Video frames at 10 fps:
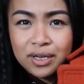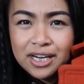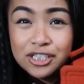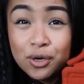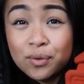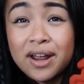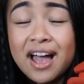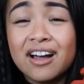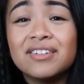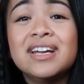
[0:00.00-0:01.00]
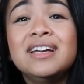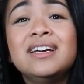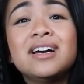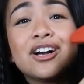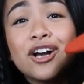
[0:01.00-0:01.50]
And I don't have
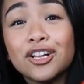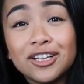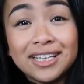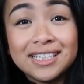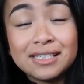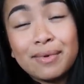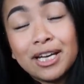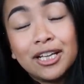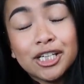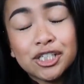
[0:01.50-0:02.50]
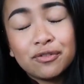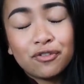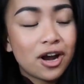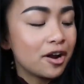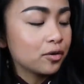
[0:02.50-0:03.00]
a color like this in my collection
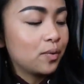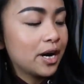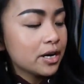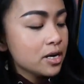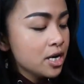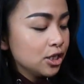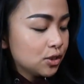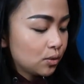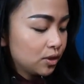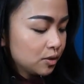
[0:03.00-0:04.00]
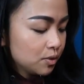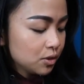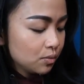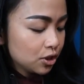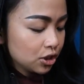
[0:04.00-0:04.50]
for outerwear. So this
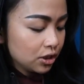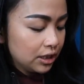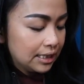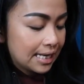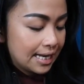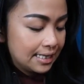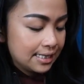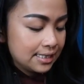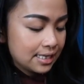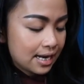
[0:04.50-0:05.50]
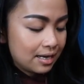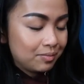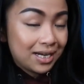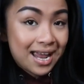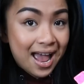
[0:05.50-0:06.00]
was originally
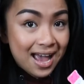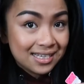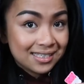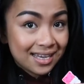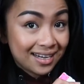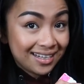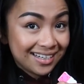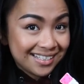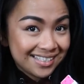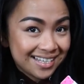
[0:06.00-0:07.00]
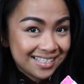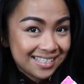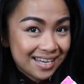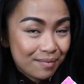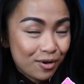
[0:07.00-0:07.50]
$9.99, but it has that 99 cent
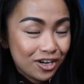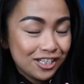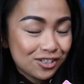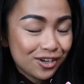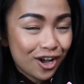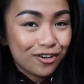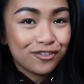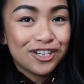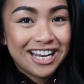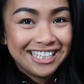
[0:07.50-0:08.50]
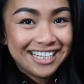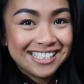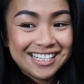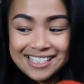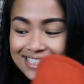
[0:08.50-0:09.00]
stamp on it. So I got it for
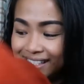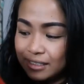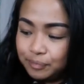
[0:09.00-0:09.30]
99 cents.